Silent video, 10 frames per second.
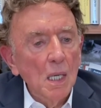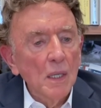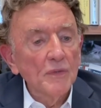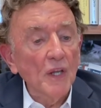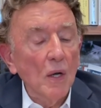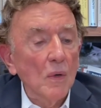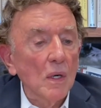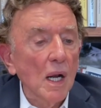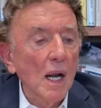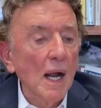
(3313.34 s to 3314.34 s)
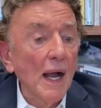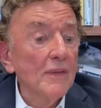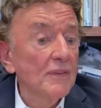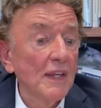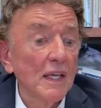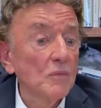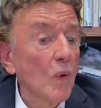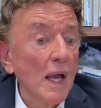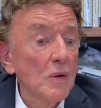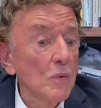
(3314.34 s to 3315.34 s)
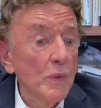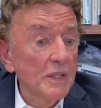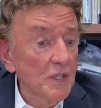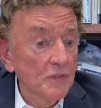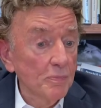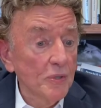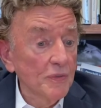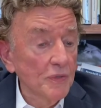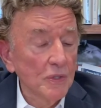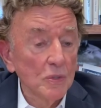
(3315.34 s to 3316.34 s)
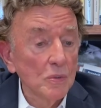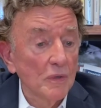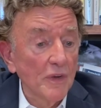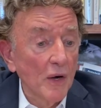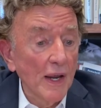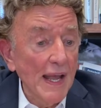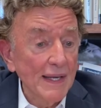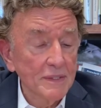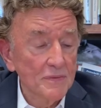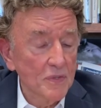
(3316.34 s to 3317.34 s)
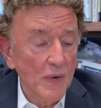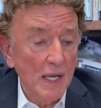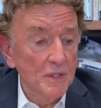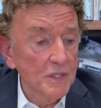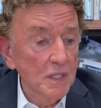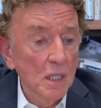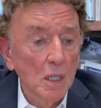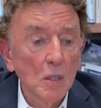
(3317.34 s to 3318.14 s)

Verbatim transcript: So I said, why don't we just pursue a very active strategy?